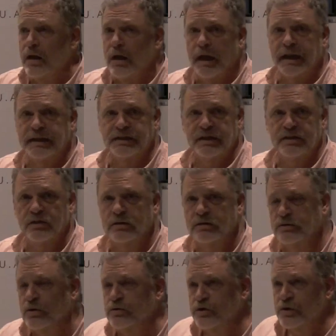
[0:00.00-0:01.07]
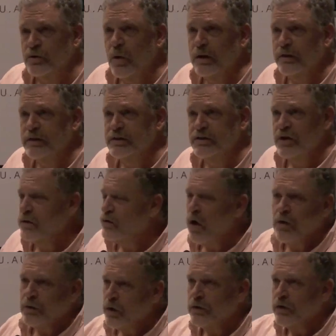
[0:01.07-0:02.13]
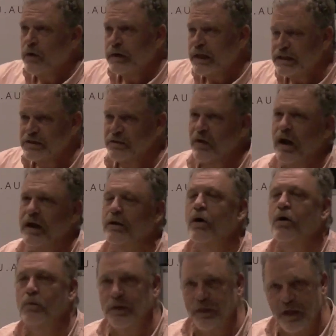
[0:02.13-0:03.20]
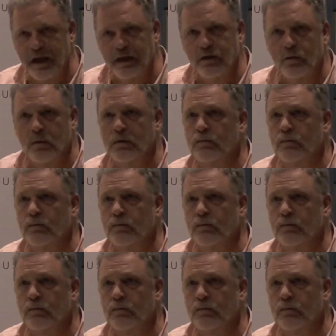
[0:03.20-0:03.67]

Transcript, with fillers: And I said, don't you want this chair? No, no, no, that's fine. Oh, well, thank you.